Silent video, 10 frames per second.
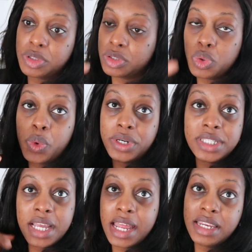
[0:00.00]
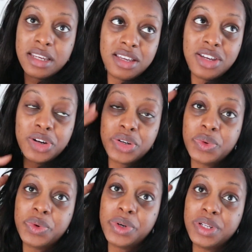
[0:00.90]
towards the end of the year,
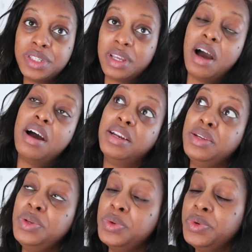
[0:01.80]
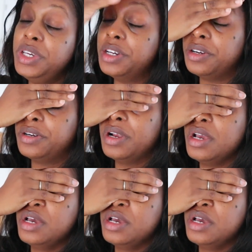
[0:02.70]
towards the new year.